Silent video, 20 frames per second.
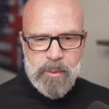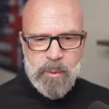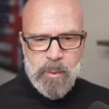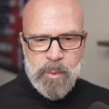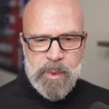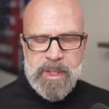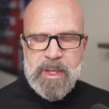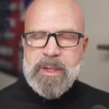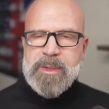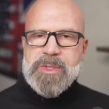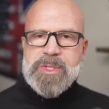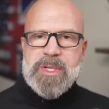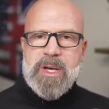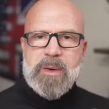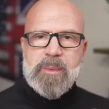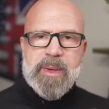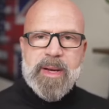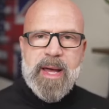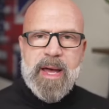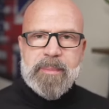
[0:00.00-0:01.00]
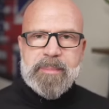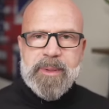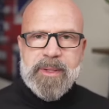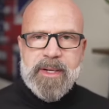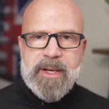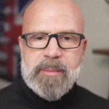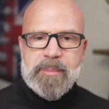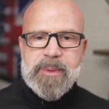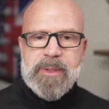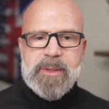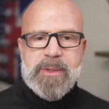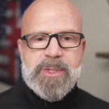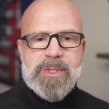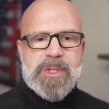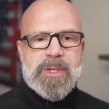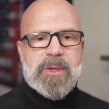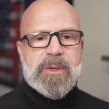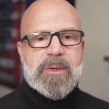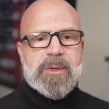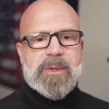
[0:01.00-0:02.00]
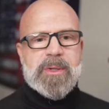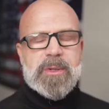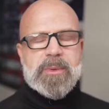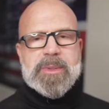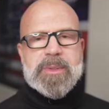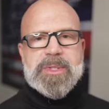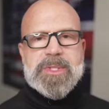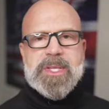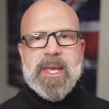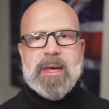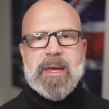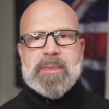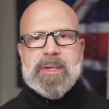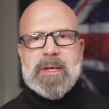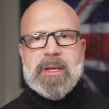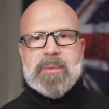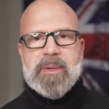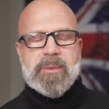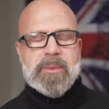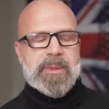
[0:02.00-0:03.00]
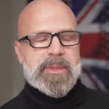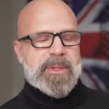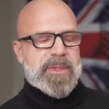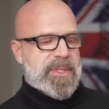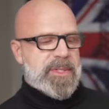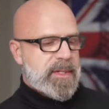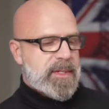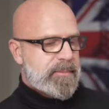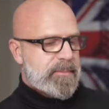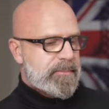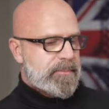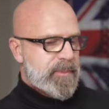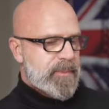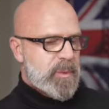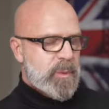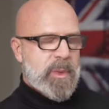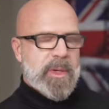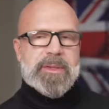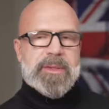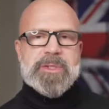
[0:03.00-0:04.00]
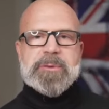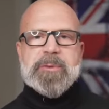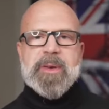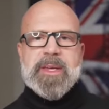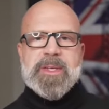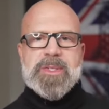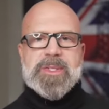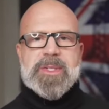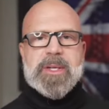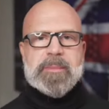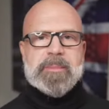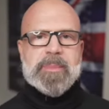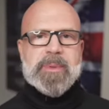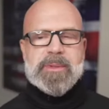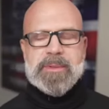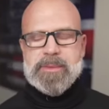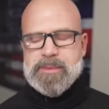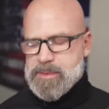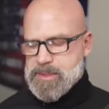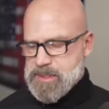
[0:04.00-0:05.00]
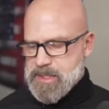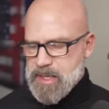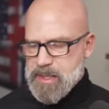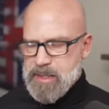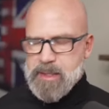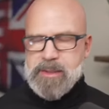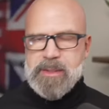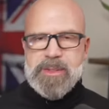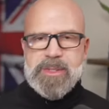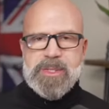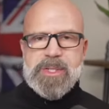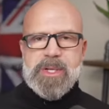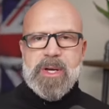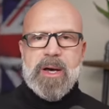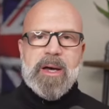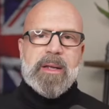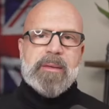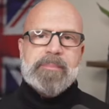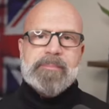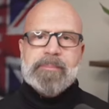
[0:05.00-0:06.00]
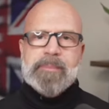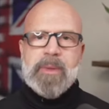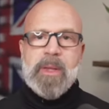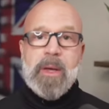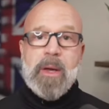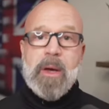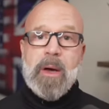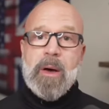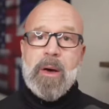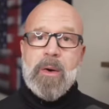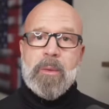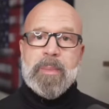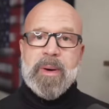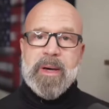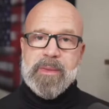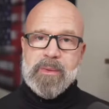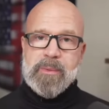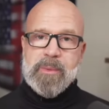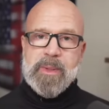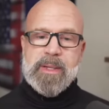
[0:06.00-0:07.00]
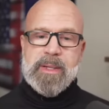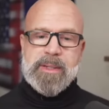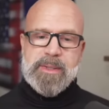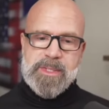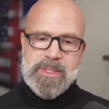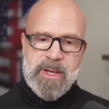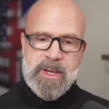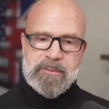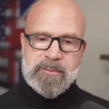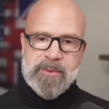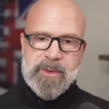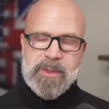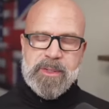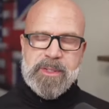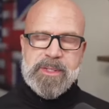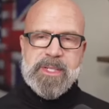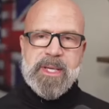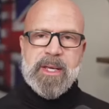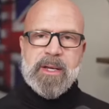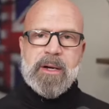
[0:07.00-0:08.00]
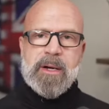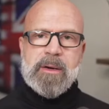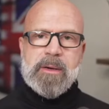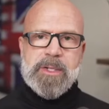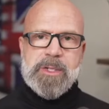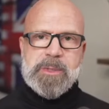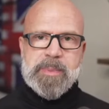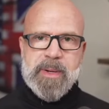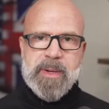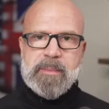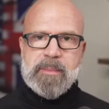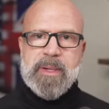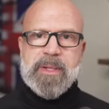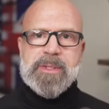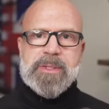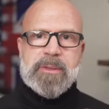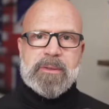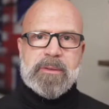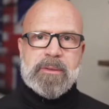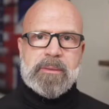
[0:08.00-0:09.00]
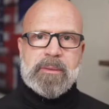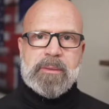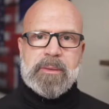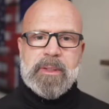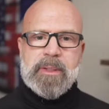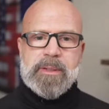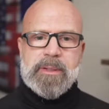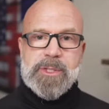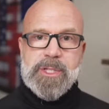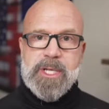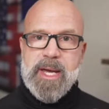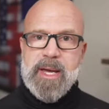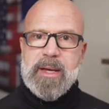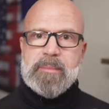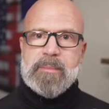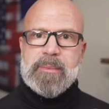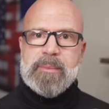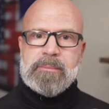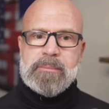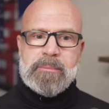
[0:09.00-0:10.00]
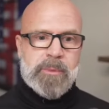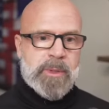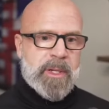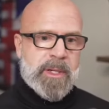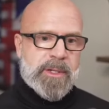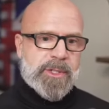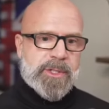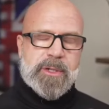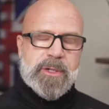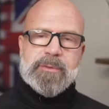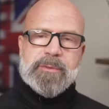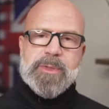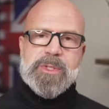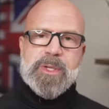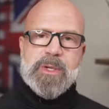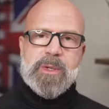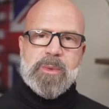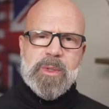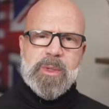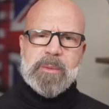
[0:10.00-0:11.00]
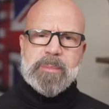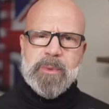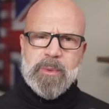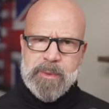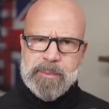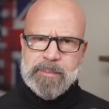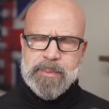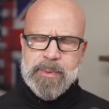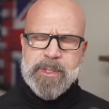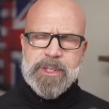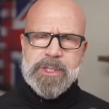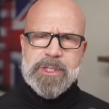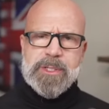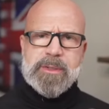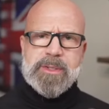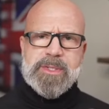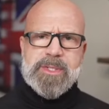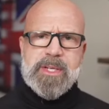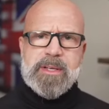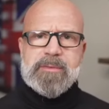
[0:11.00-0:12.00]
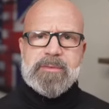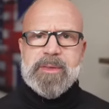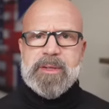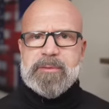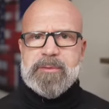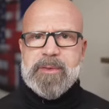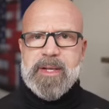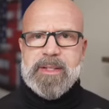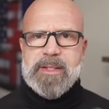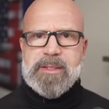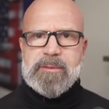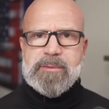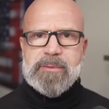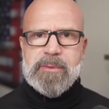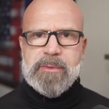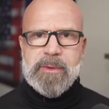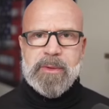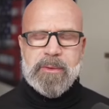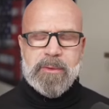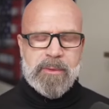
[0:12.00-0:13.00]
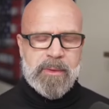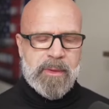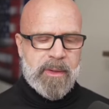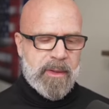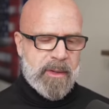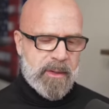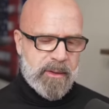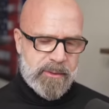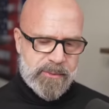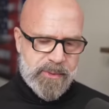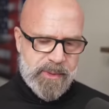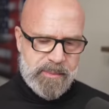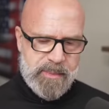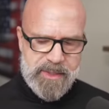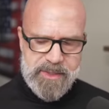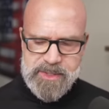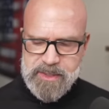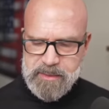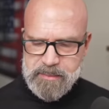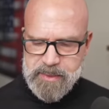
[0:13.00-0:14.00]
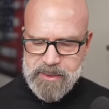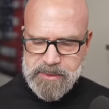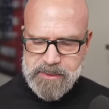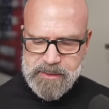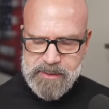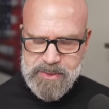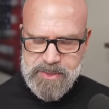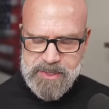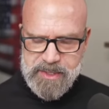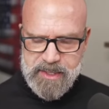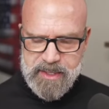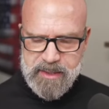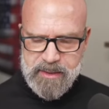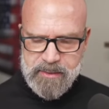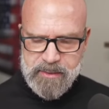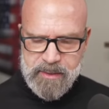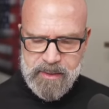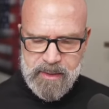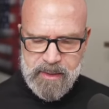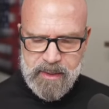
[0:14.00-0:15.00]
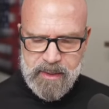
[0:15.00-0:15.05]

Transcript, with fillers: we all saw what happened a couple years ago, you know, with the scamdemic where they said, wear this phase diaper, stand on this dot. Oh, by the way, it's time for you to take our experimental uh, jab. We're not sure if it's going to work, but we're pretty sure it's safe and effective, you know, three months into building this thing out.